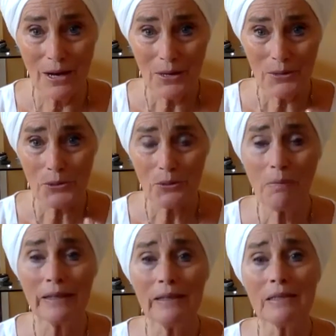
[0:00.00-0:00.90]
So
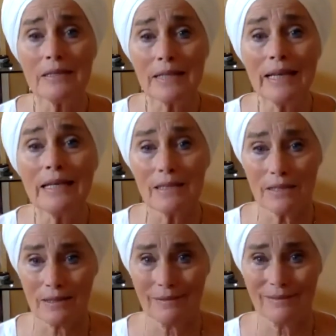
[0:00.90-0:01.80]
my
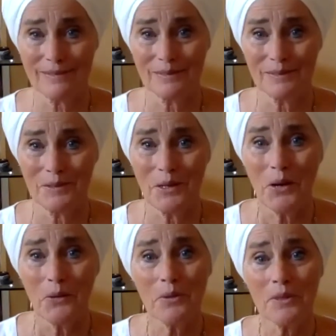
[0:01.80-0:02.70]
intent
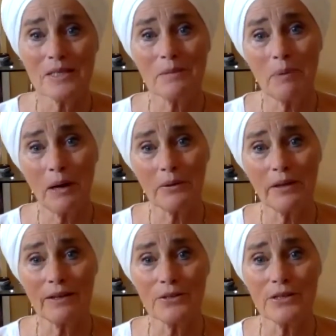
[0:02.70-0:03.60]
with this Empowered
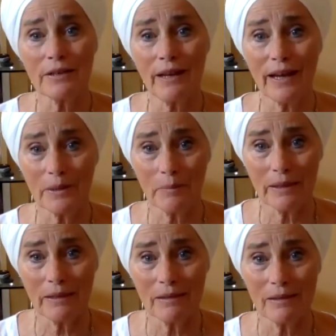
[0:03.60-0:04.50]
Energy
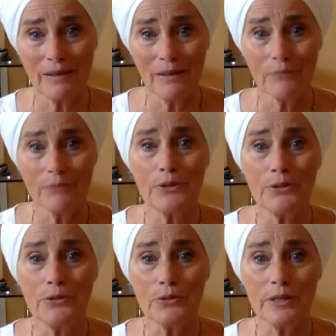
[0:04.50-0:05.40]
Academy for
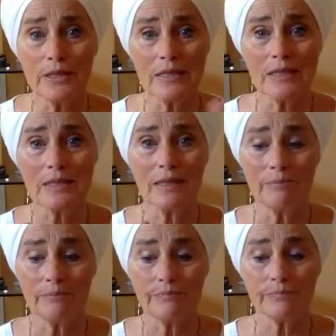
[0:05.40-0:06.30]
you is
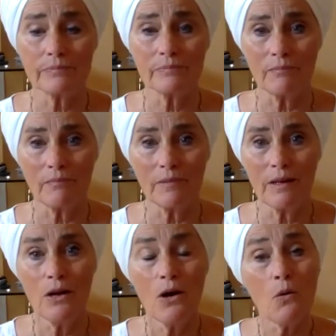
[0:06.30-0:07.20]
that
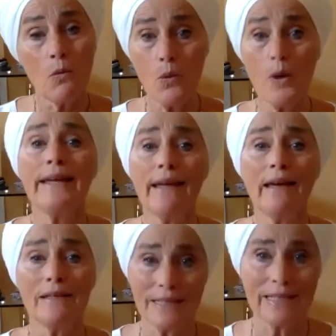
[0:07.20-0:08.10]
we
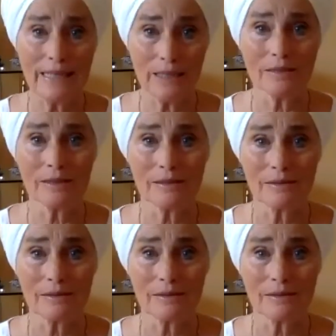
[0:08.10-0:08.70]
can together